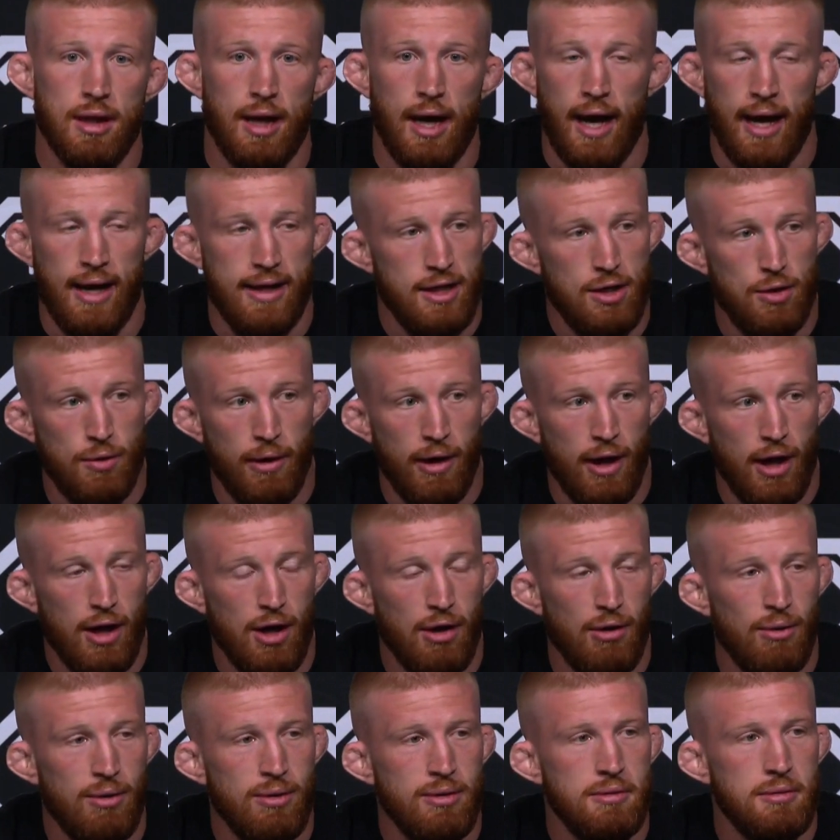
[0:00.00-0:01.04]
I don't
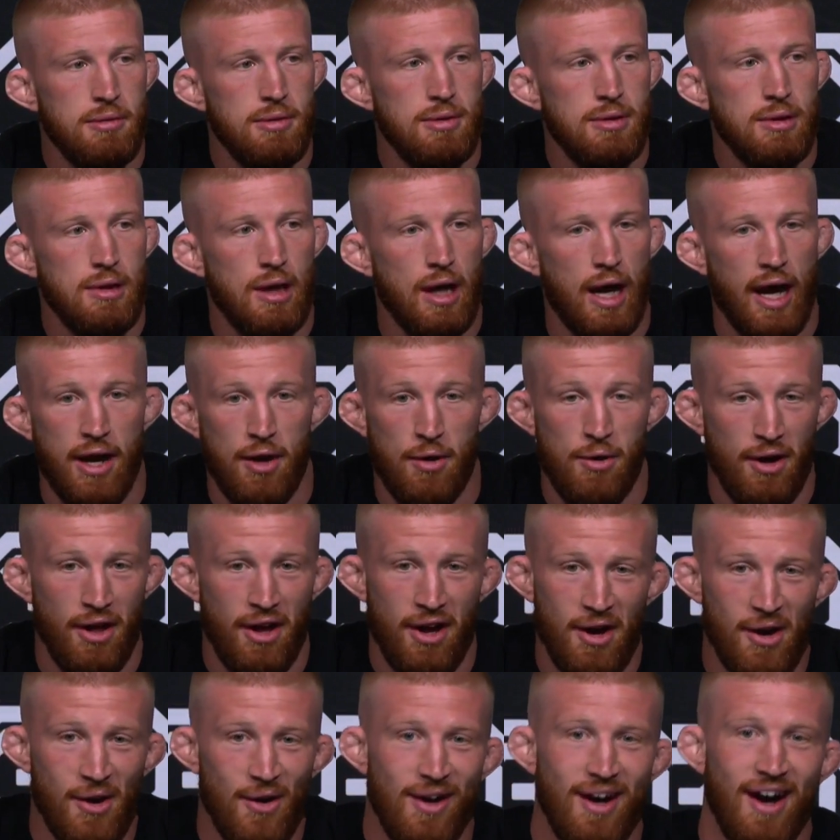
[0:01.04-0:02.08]
know.
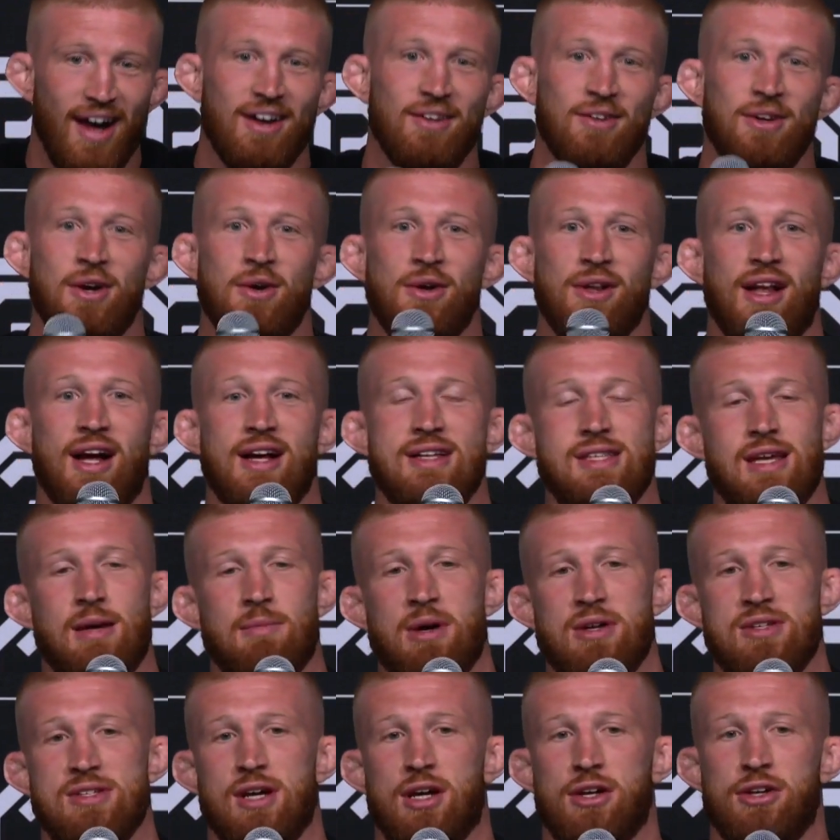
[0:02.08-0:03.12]
I don't know the last time I
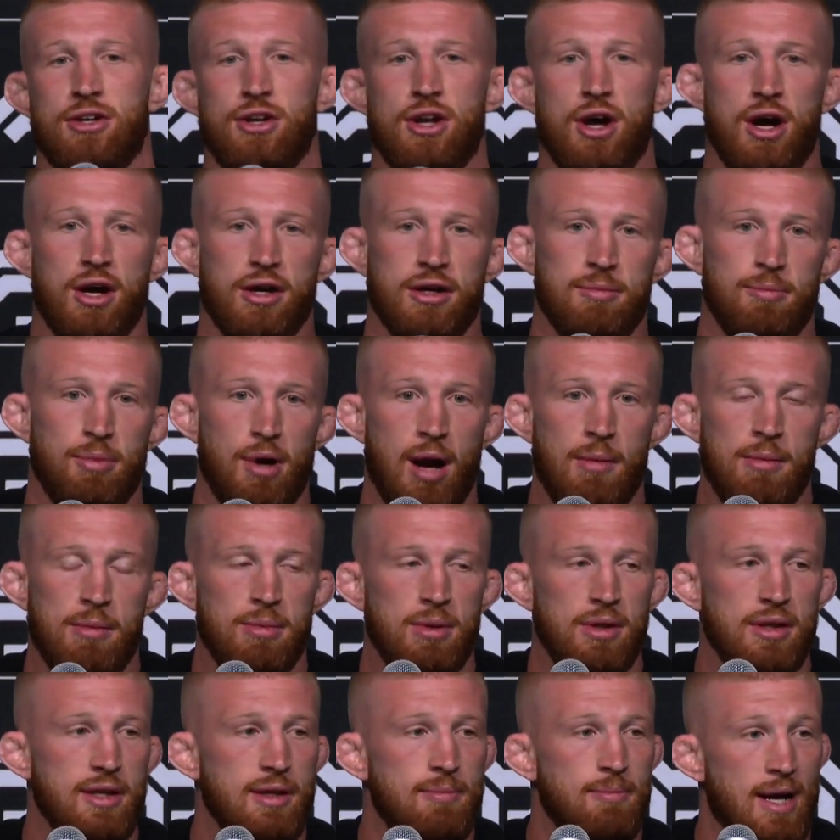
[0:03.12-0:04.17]
was the underdog.
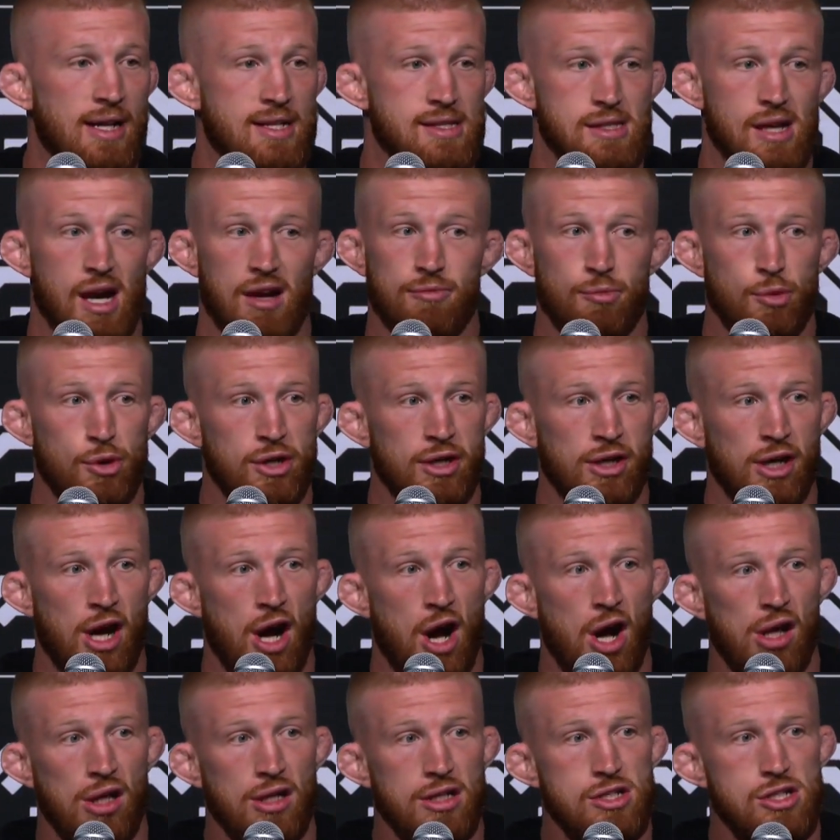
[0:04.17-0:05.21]
Probably my sophomore year in
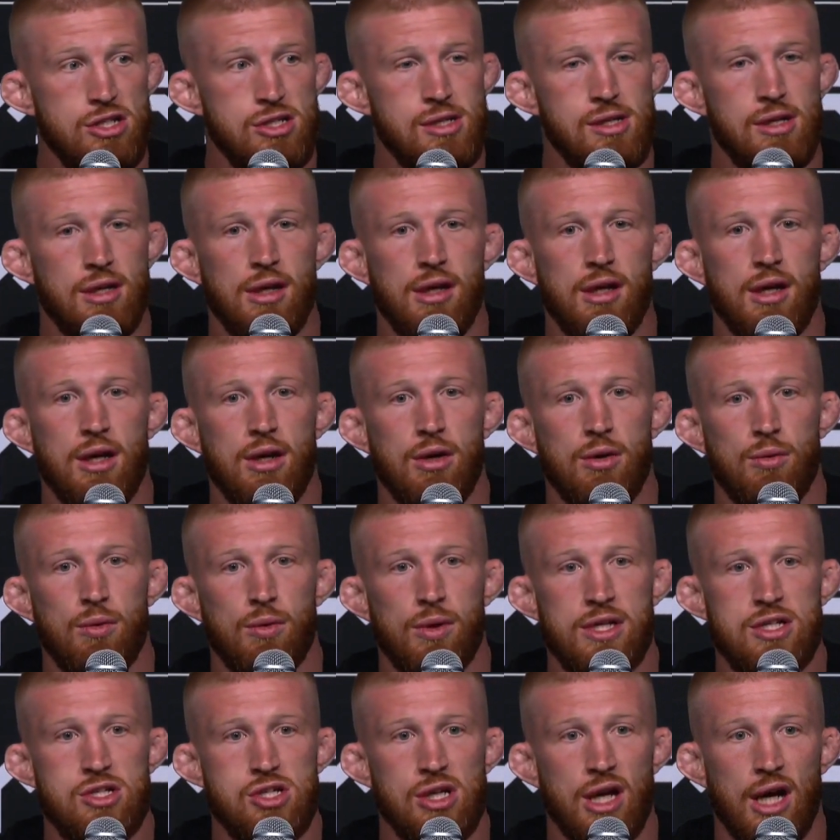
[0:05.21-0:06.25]
college,
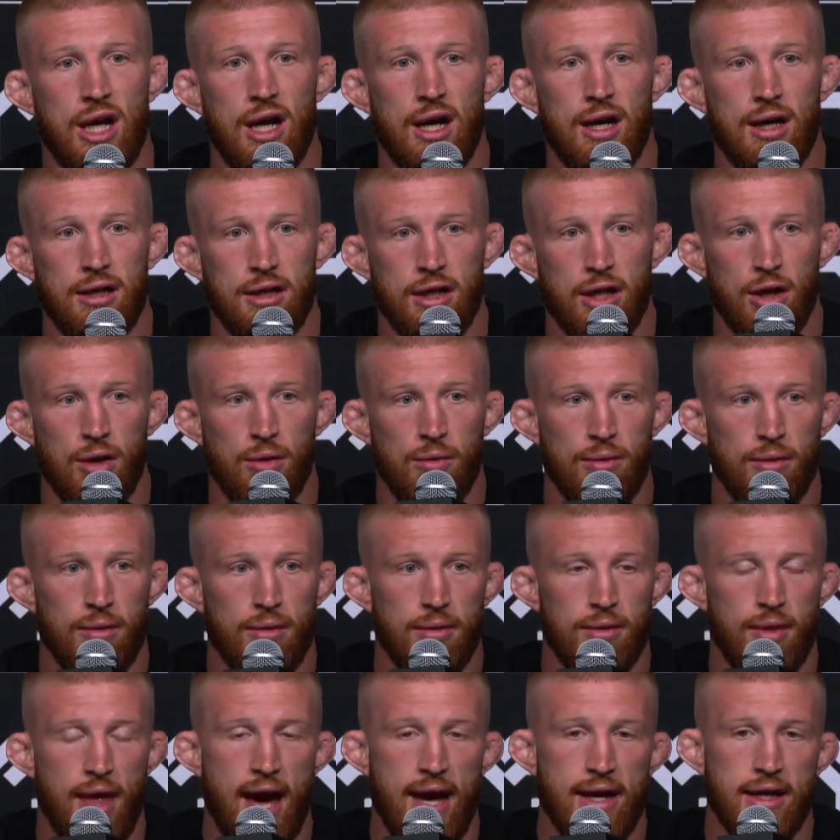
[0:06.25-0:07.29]
which, you know,
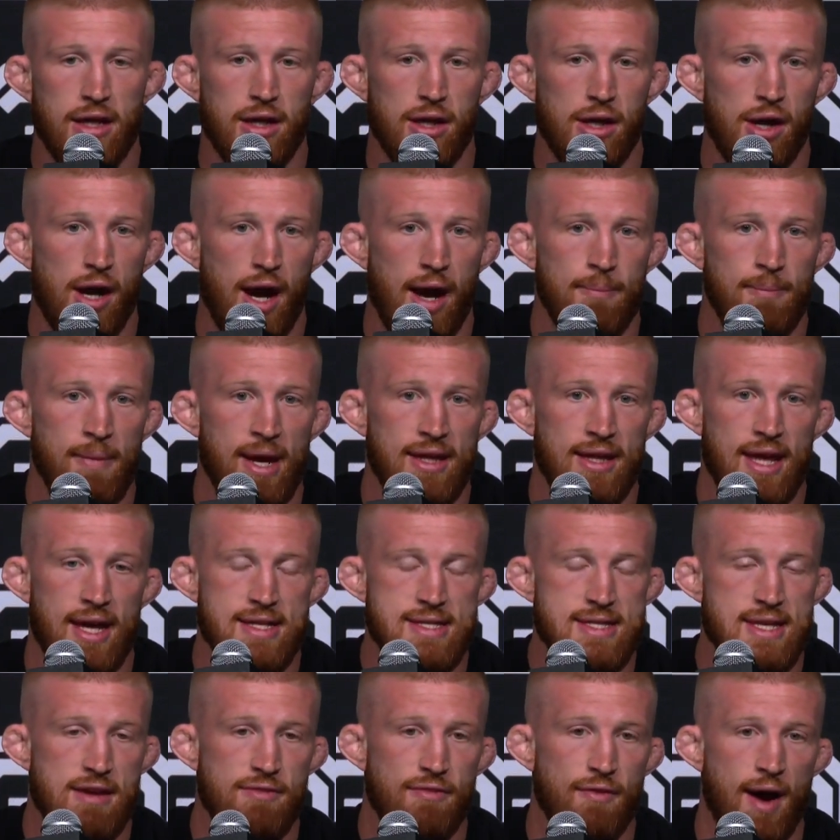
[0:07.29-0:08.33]
that year I made the
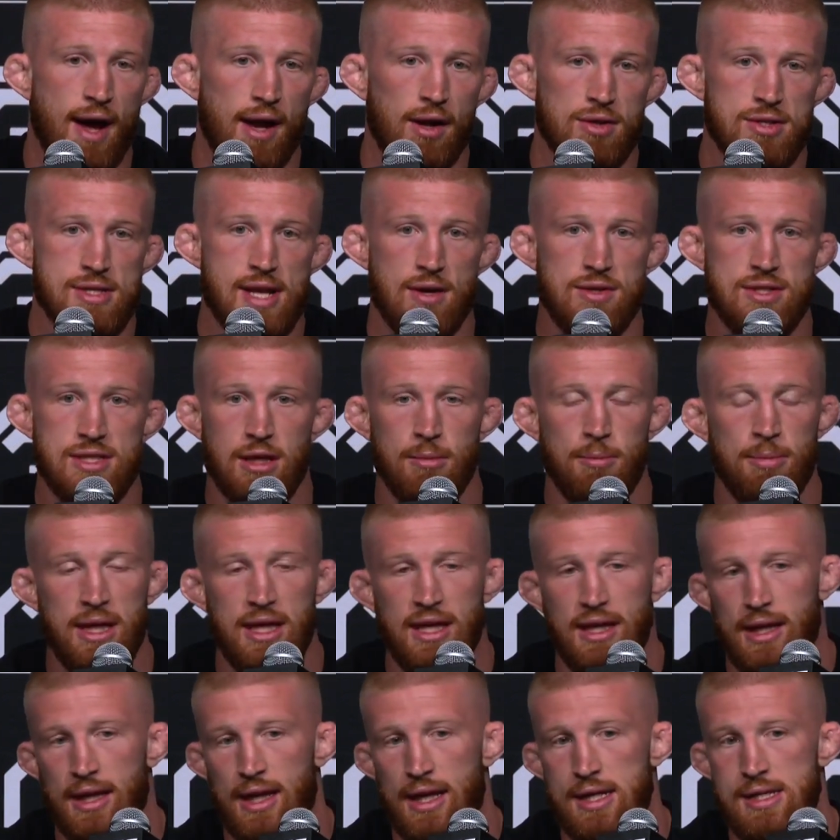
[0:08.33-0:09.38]
NCAA finals. I was
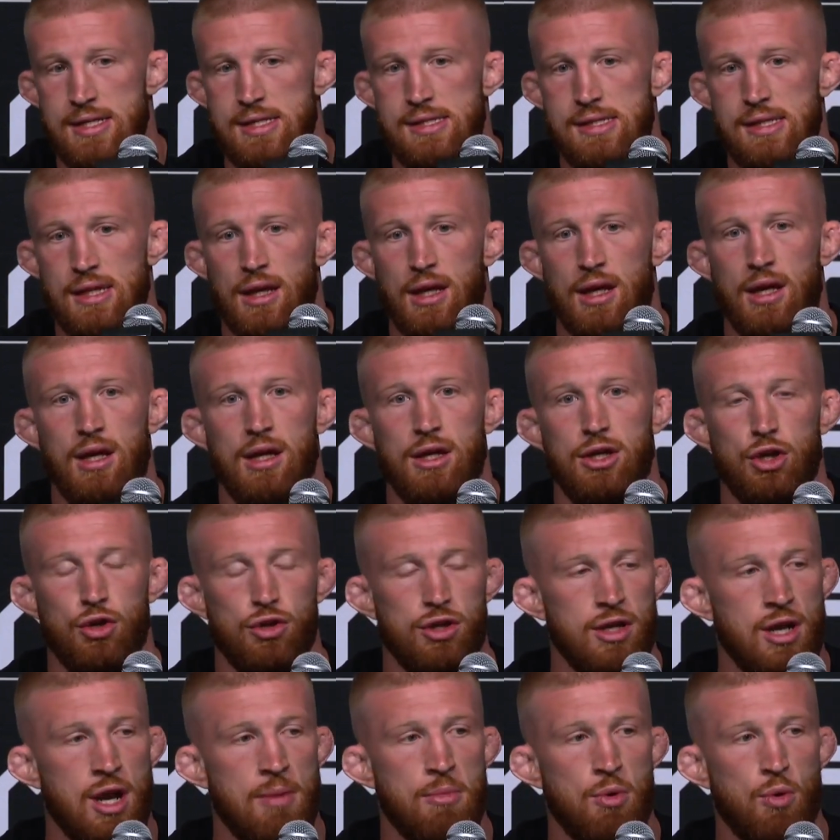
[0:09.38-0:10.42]
competing against, you know, the
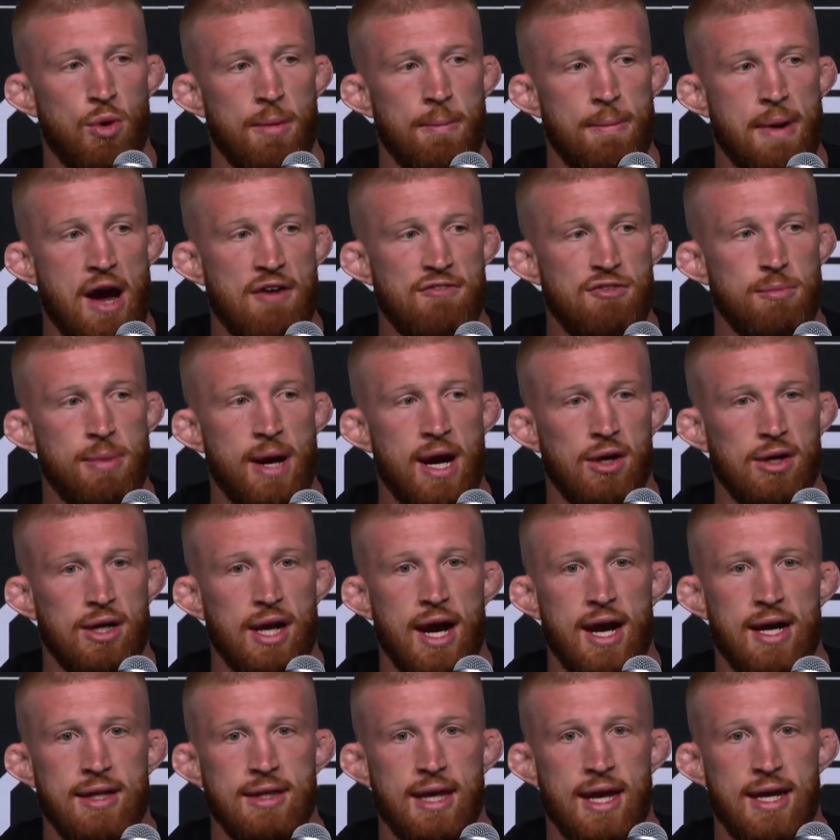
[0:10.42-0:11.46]
number one pound-for-pound
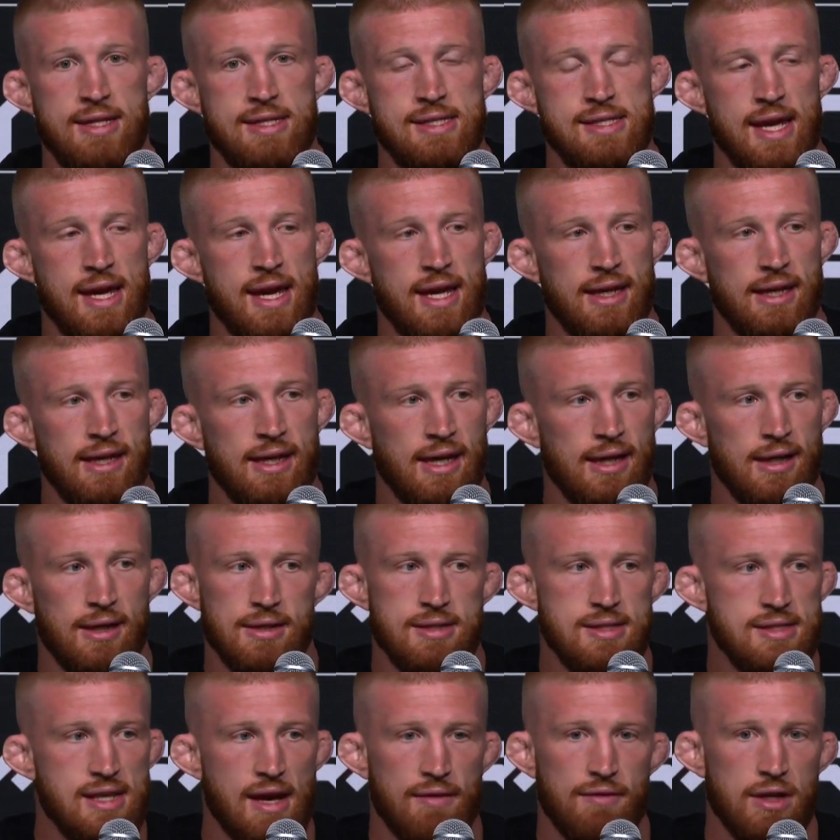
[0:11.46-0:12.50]
guy in the NCAA. He had a
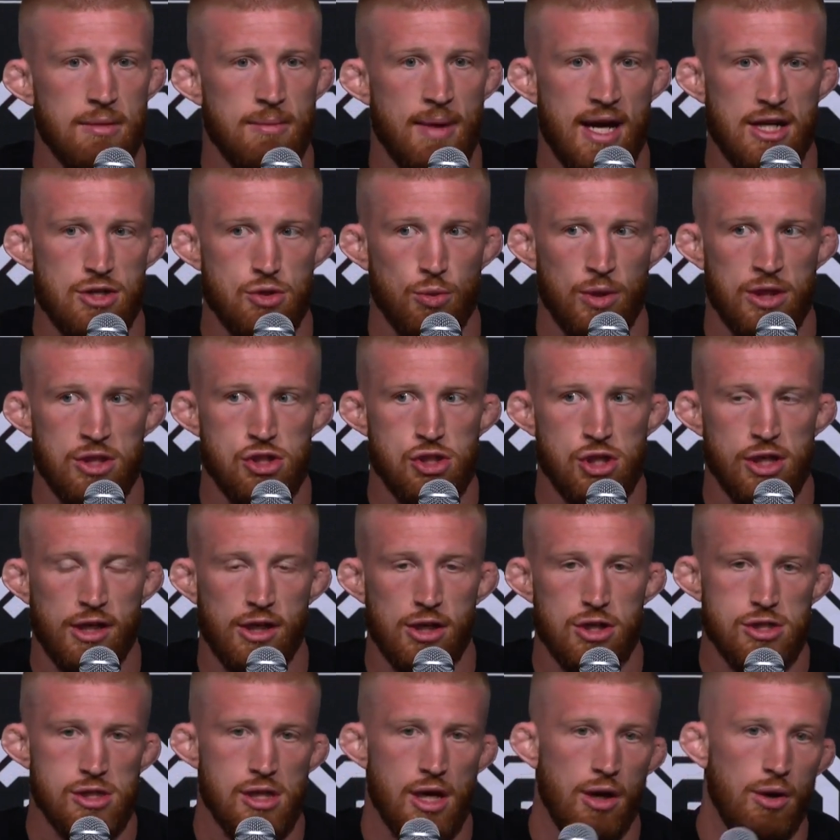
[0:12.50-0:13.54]
70-match win streak or
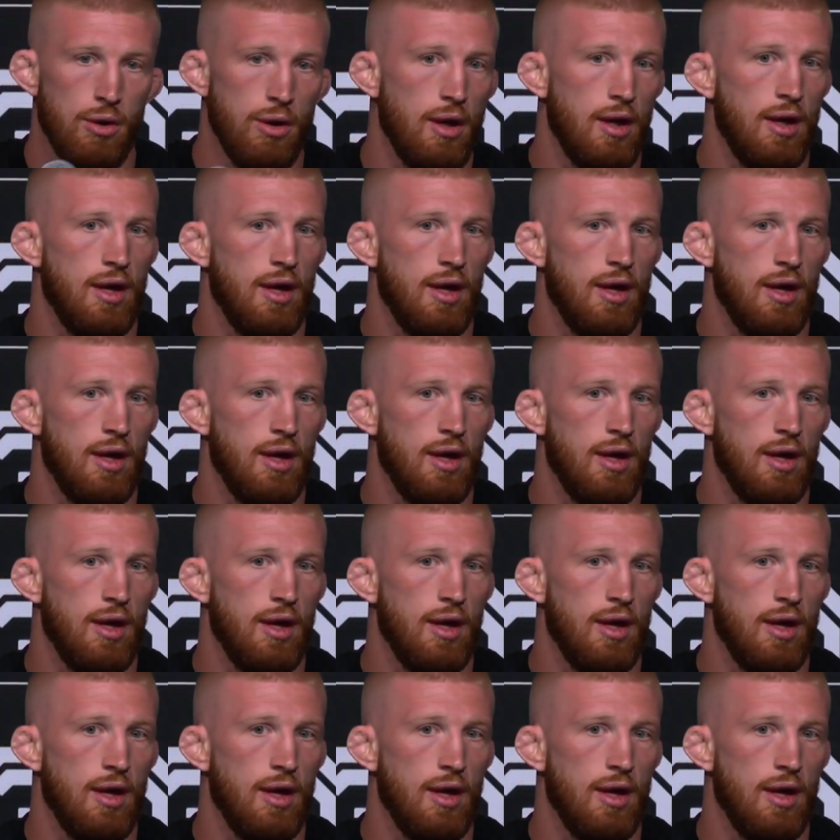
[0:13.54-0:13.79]
so.